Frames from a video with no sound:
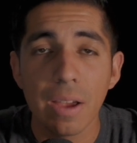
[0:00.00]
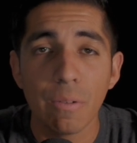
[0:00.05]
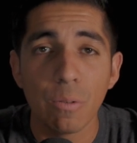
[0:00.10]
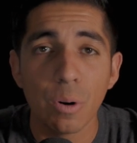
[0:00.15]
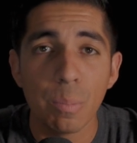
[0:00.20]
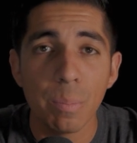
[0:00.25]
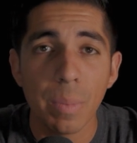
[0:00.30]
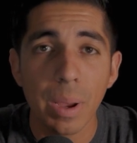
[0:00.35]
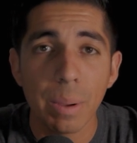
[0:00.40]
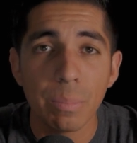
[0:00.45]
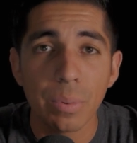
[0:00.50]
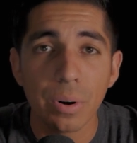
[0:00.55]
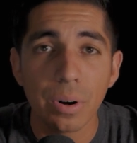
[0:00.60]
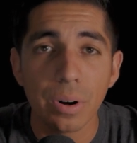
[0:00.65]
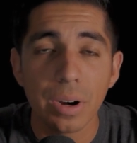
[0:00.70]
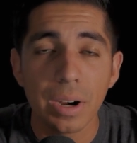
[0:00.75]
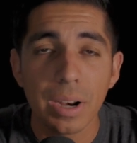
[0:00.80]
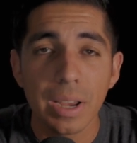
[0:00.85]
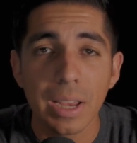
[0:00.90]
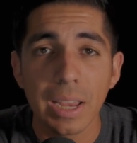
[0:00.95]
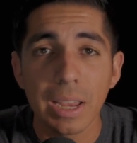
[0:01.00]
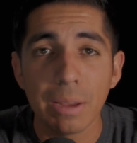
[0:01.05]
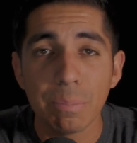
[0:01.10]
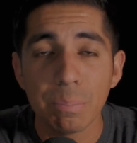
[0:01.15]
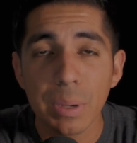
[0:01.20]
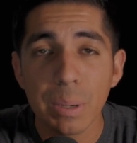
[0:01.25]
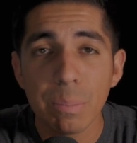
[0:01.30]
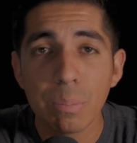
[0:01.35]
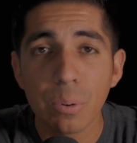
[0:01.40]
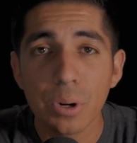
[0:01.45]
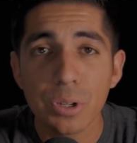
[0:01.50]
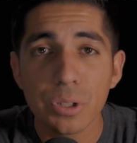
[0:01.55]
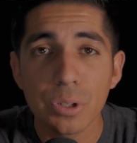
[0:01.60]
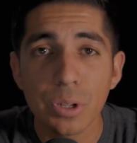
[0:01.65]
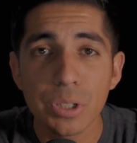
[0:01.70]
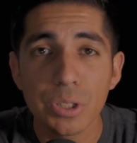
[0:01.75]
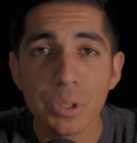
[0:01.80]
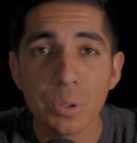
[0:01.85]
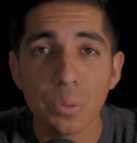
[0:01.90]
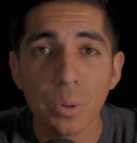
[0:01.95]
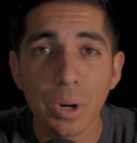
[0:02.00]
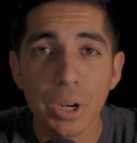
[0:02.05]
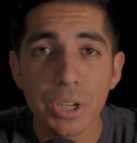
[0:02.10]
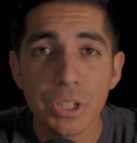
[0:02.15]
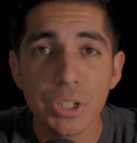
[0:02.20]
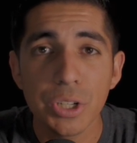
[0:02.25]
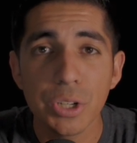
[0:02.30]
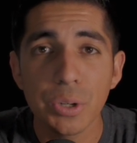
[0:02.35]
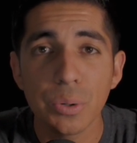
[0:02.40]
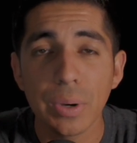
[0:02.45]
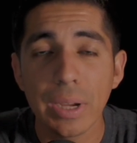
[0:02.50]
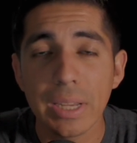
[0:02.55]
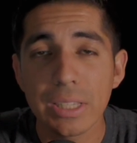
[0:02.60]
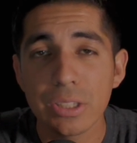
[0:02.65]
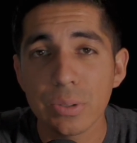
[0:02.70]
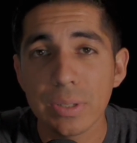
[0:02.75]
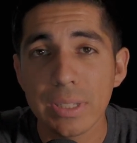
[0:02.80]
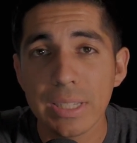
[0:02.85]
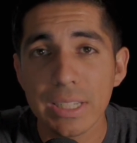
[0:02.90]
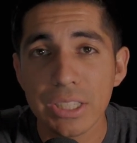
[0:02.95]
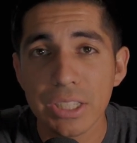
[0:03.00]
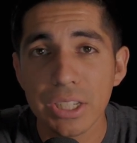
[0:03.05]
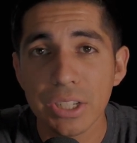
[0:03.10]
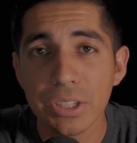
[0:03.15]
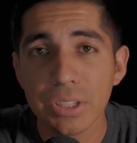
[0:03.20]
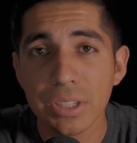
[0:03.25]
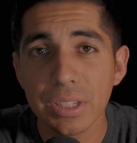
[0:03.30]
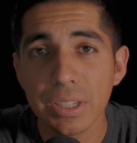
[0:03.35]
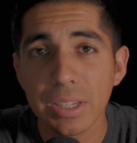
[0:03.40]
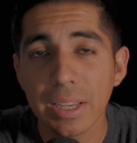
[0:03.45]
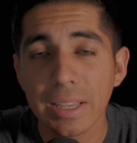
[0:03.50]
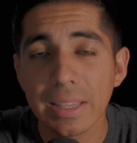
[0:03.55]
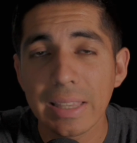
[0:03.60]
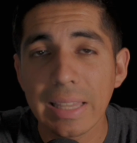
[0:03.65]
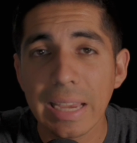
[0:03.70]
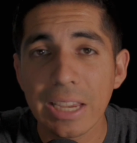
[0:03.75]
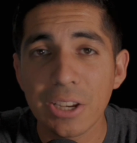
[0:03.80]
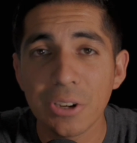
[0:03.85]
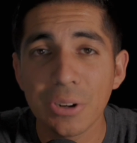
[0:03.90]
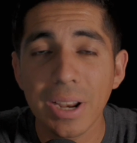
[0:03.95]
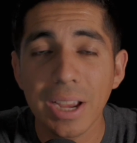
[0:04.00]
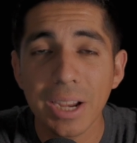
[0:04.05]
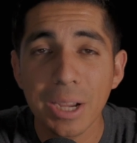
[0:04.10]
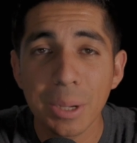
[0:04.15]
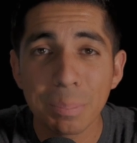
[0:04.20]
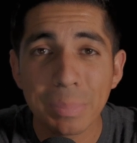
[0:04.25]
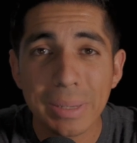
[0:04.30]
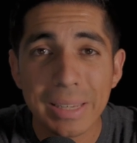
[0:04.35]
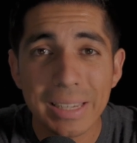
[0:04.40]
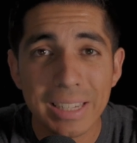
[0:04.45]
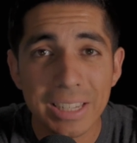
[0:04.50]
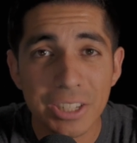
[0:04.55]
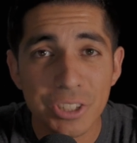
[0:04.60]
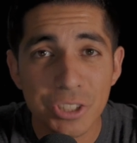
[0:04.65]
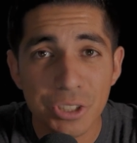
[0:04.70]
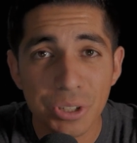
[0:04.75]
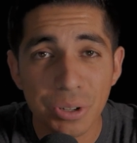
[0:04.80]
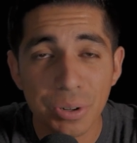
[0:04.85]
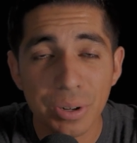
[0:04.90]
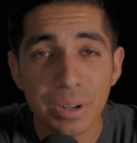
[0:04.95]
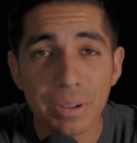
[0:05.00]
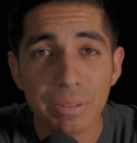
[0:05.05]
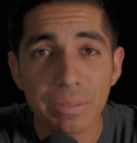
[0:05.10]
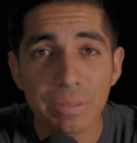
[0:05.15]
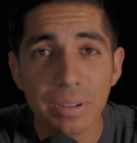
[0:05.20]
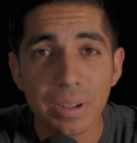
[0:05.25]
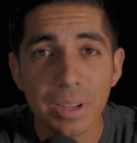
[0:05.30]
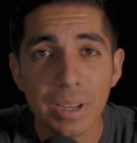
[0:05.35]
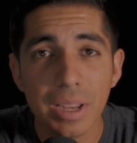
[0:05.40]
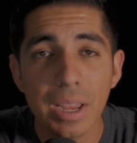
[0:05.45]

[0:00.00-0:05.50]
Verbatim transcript: Remember, if people are trying to rush you into a decision that you're not completely sure of,